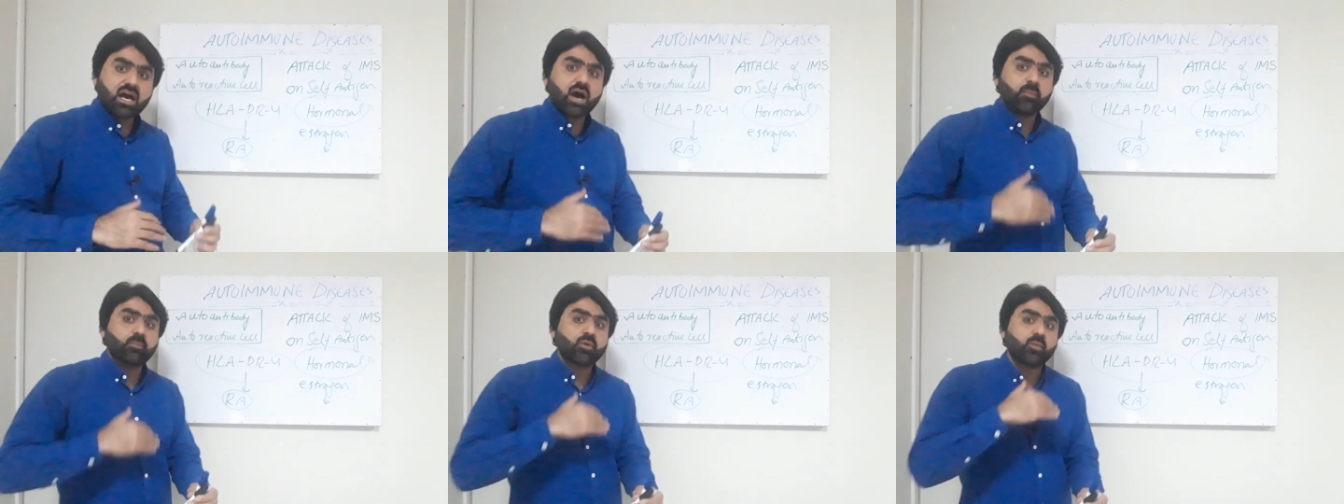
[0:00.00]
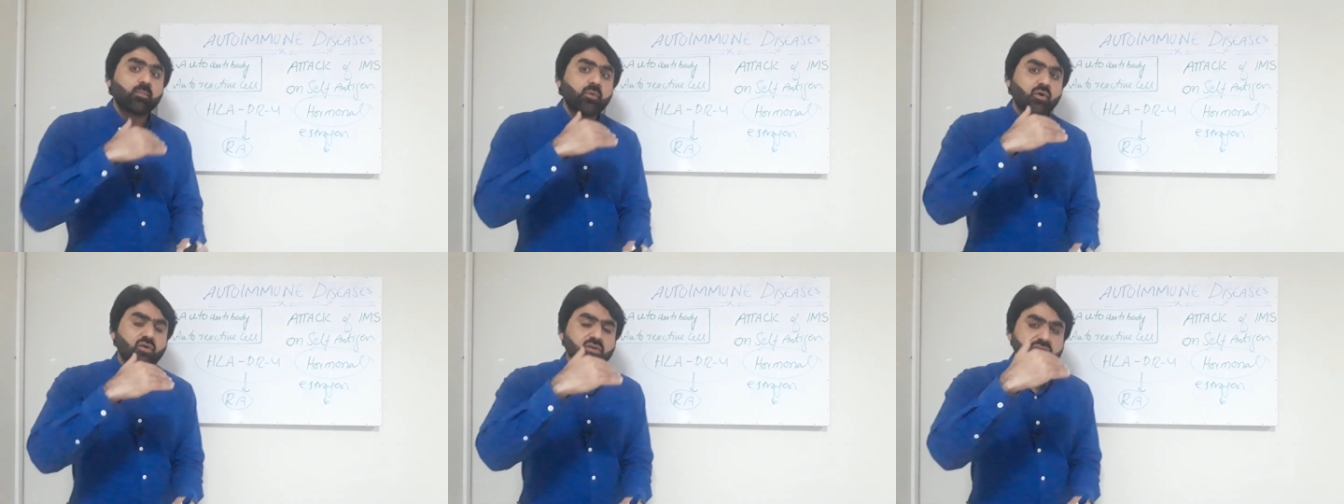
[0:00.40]
a
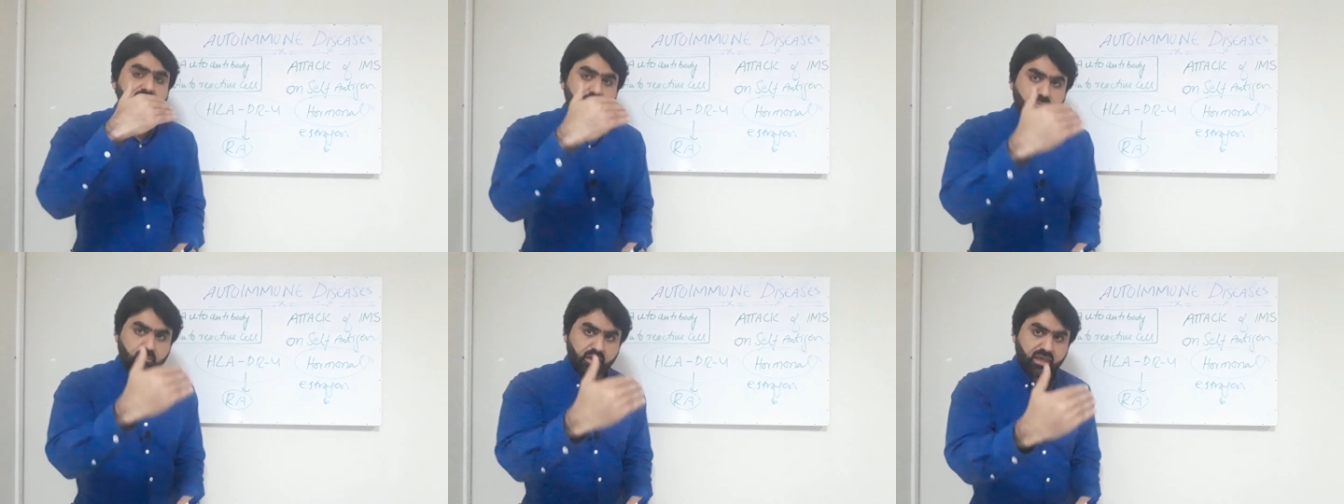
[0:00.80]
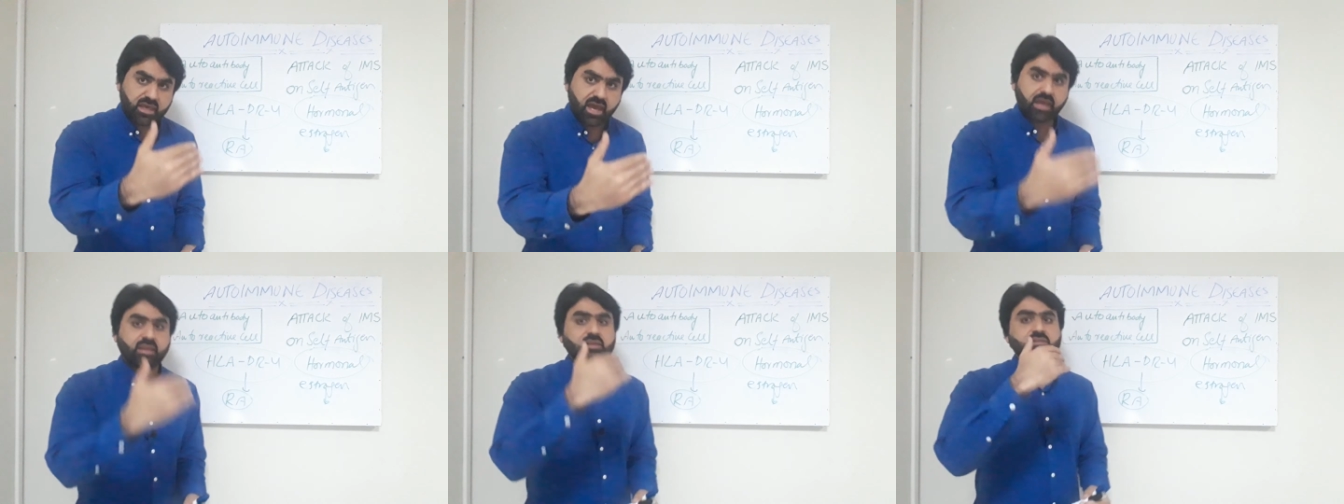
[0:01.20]
proposed
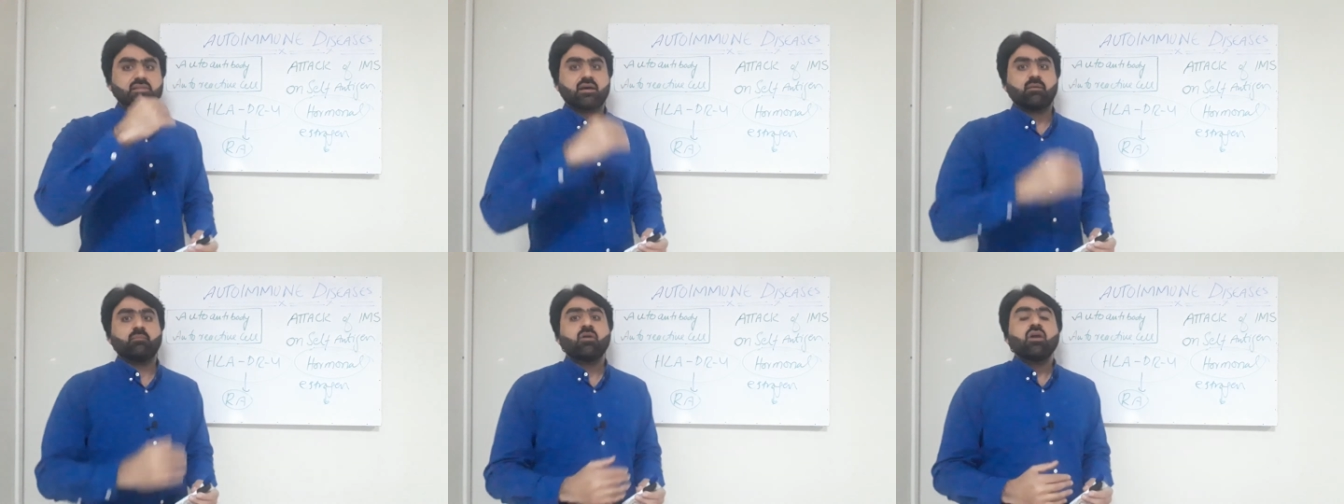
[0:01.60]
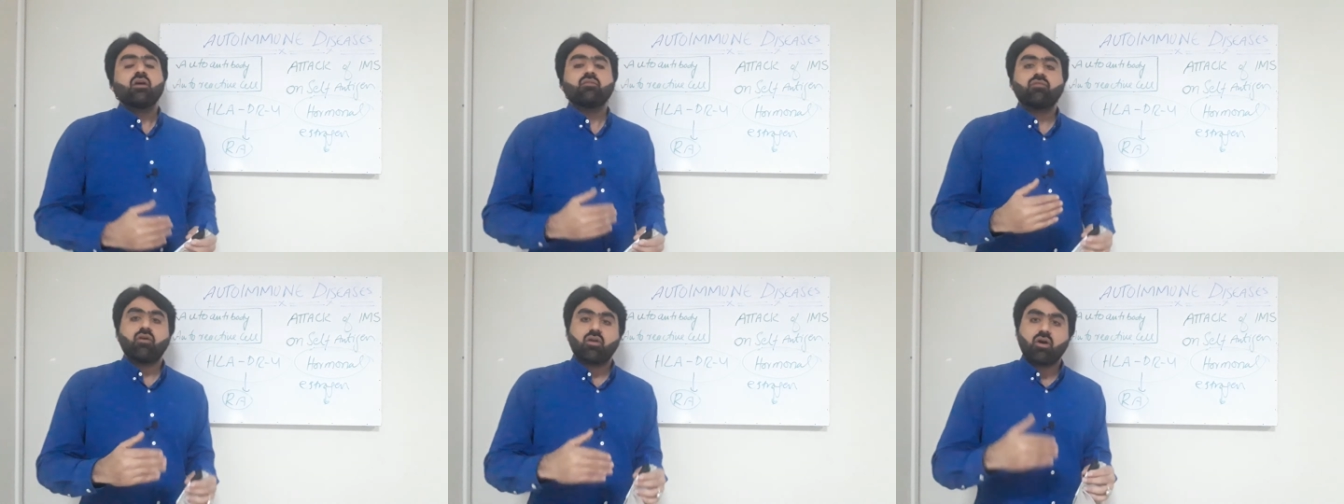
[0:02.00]
mechanism
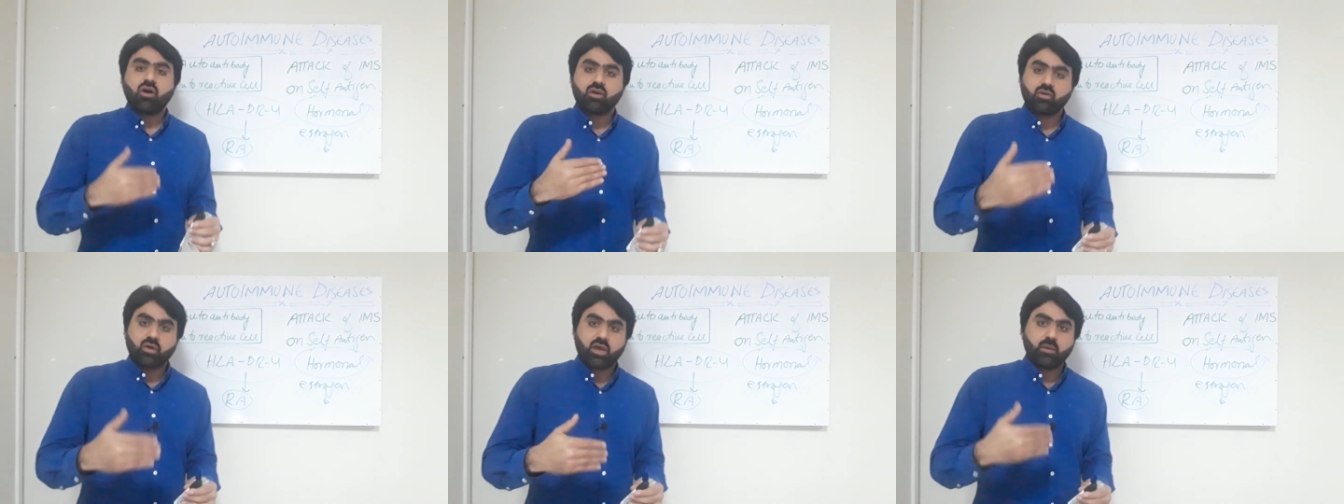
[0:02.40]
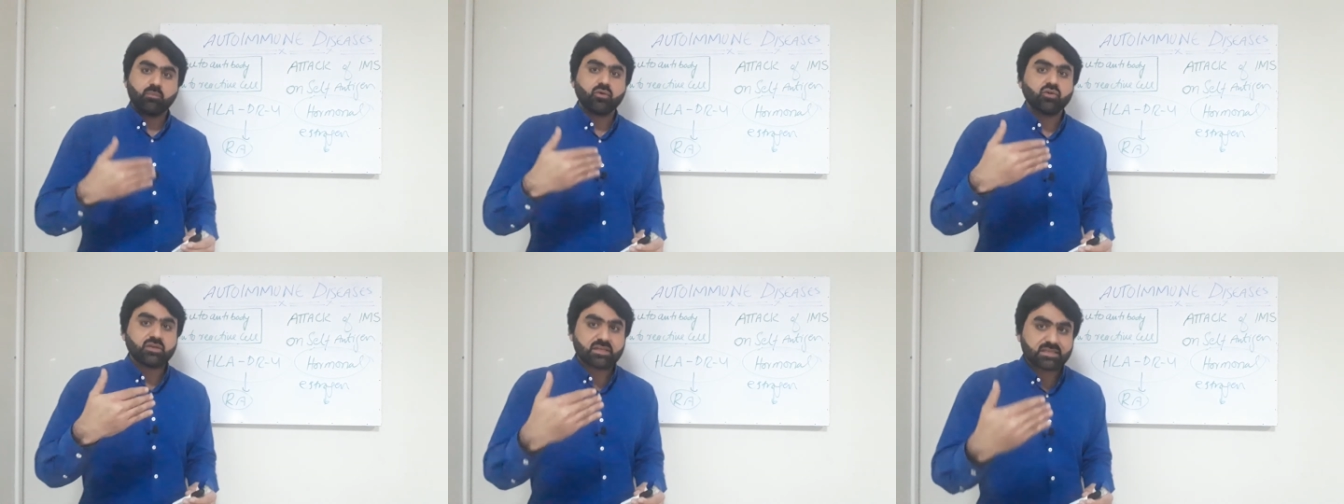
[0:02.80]
for
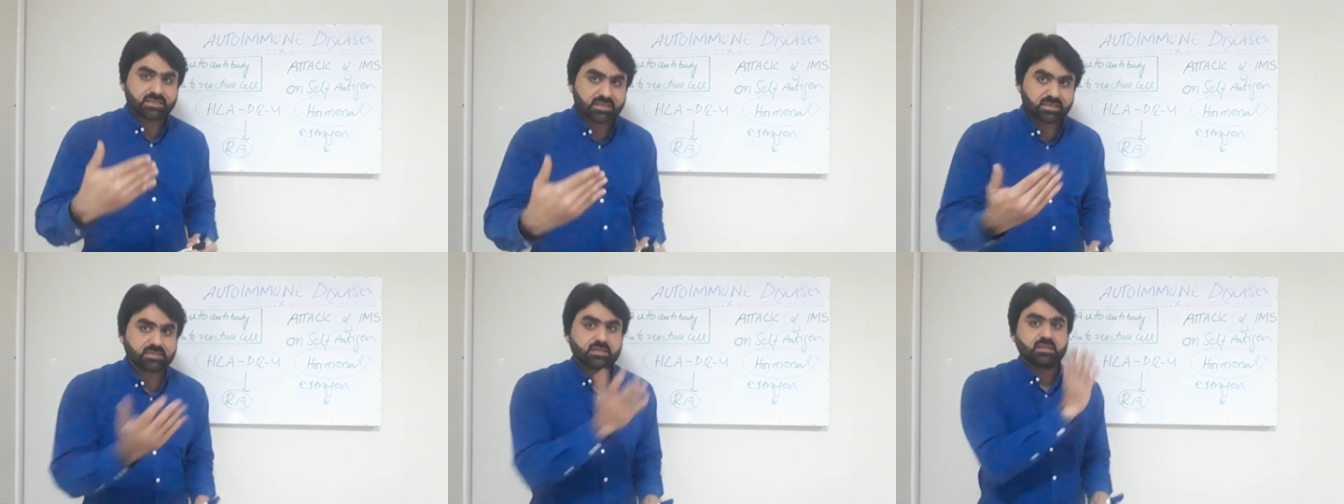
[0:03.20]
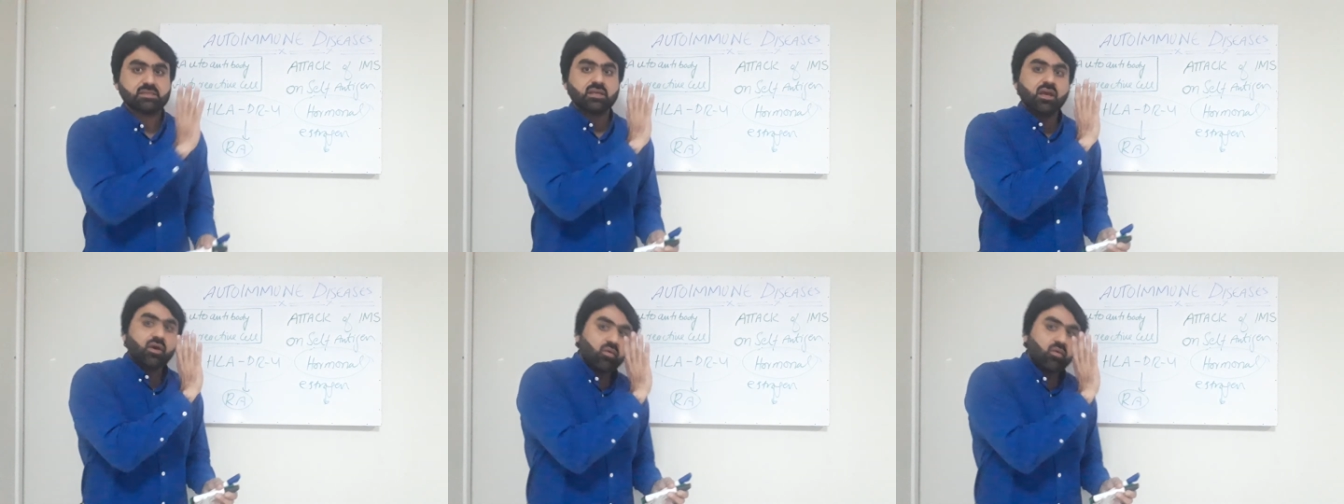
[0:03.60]
autoimmune diseases.